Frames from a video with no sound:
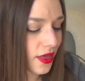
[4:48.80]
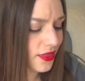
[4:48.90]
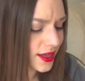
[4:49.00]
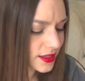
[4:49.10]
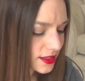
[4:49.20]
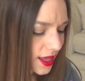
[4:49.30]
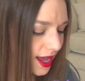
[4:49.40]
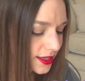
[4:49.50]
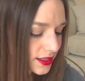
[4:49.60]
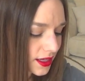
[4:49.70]
And that's
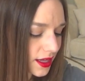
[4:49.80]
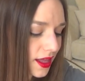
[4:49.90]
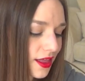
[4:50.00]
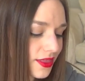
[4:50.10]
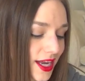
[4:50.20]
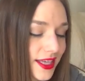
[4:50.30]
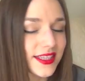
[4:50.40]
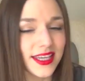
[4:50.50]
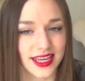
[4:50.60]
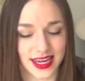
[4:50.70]
that. The
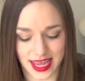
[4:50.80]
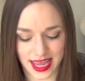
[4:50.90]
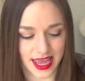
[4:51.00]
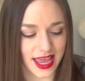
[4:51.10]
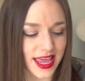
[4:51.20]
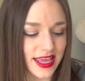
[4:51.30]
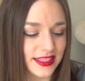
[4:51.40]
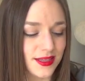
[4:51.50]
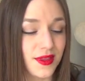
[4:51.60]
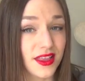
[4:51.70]
next thing in here
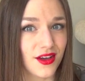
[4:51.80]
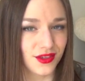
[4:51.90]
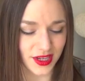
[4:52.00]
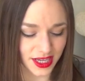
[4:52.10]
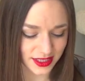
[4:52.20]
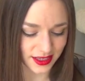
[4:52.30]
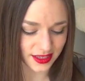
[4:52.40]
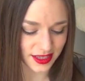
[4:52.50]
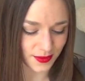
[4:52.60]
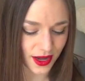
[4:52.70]
is something that I was really
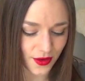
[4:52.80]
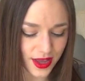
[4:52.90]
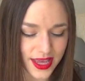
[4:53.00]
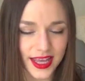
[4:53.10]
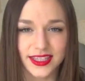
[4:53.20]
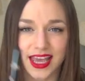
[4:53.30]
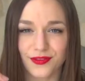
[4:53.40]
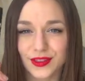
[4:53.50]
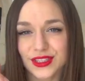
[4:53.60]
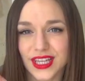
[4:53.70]
excited about. It's
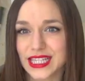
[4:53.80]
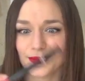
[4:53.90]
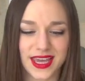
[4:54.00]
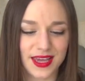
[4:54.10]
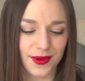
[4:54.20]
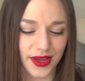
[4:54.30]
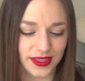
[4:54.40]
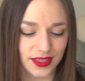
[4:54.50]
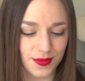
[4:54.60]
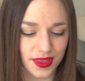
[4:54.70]
a full-size makeup
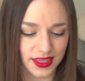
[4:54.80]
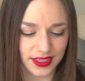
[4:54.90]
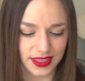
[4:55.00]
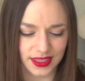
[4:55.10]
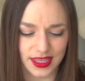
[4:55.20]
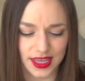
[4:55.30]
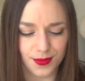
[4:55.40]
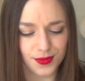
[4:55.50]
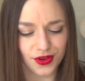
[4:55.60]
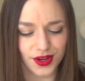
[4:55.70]
item. This is
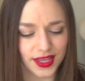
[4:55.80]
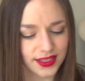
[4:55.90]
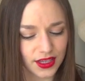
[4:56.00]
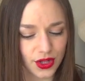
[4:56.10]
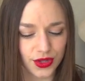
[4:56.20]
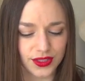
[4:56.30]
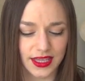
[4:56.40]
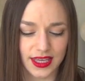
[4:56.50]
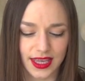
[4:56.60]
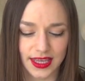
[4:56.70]
the Mirenesse
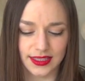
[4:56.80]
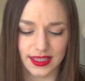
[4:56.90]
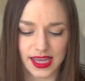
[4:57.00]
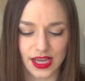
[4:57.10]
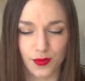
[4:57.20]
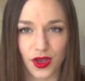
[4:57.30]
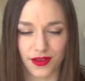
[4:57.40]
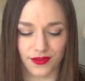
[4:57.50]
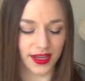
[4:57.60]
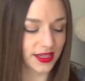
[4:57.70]
Glossy Kiss in
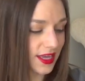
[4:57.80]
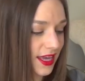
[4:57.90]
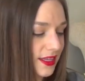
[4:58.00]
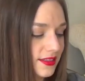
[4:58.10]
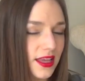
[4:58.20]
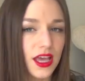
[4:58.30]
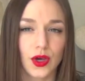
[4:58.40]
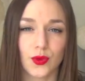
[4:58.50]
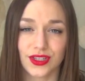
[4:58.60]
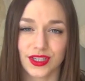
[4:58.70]
Perfect Kiss,
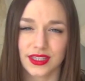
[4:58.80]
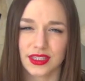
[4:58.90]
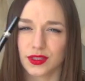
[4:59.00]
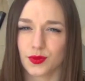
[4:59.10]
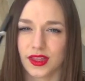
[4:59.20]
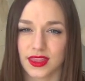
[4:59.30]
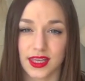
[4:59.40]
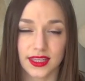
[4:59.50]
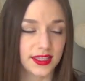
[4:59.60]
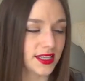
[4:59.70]
which is just one of
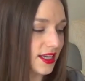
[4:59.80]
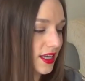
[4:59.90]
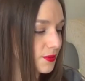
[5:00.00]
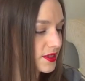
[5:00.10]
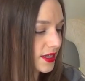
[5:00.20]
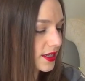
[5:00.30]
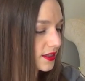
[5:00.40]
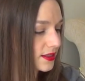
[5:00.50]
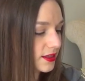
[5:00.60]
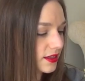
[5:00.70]
the stick
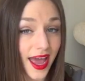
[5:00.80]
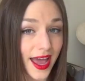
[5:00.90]
lipsticks.